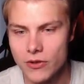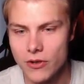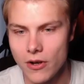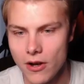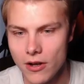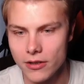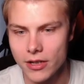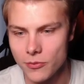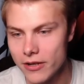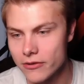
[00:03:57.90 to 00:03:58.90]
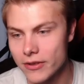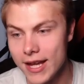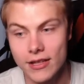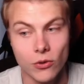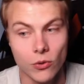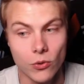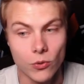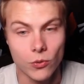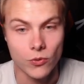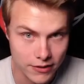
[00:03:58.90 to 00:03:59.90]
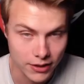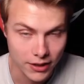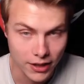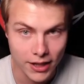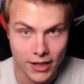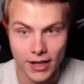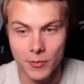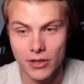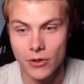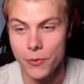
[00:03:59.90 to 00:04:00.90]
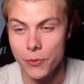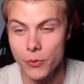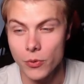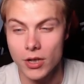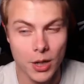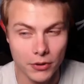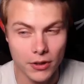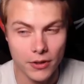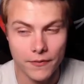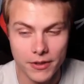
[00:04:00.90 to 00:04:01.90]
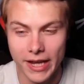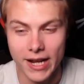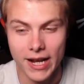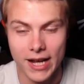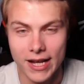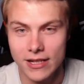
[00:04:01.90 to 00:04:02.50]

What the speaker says: customizers and who does it. And I'm going to go through a couple of them that I know